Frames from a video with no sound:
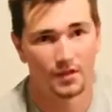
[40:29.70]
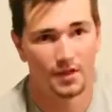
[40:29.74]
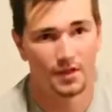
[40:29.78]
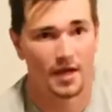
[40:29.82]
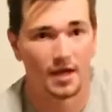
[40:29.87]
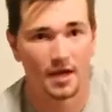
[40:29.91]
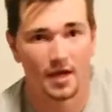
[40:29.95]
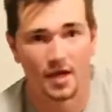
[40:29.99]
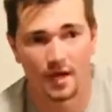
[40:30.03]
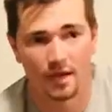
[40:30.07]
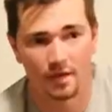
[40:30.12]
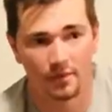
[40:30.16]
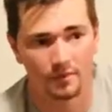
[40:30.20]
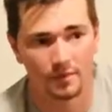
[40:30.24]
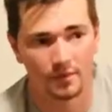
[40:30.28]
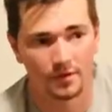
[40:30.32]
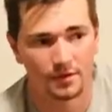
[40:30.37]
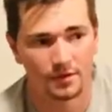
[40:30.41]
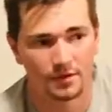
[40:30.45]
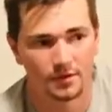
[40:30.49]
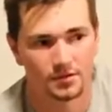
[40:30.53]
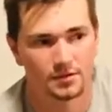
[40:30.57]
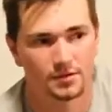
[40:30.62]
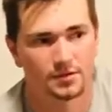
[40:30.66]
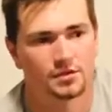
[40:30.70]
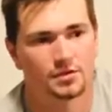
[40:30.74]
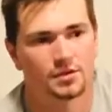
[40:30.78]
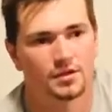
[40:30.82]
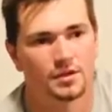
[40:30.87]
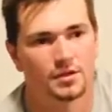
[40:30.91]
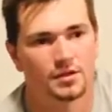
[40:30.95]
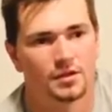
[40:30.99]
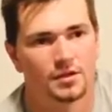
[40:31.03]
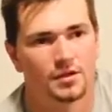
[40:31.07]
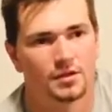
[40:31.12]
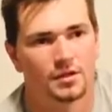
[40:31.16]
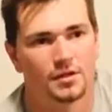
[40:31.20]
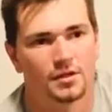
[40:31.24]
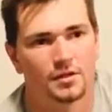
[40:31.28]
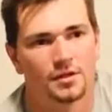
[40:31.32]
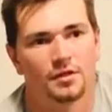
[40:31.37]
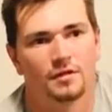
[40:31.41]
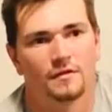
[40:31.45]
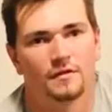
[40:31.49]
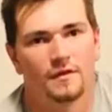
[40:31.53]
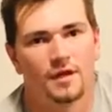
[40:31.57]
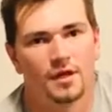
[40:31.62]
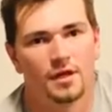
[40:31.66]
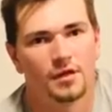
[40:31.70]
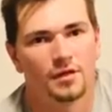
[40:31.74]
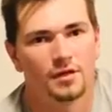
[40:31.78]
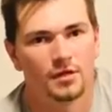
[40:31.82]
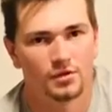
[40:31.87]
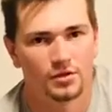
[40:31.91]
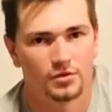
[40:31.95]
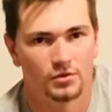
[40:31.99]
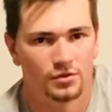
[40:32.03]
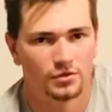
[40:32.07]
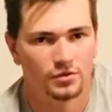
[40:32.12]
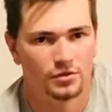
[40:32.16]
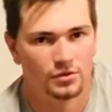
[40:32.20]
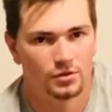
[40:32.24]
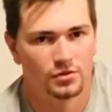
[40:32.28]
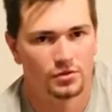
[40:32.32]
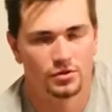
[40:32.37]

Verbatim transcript: that happens, then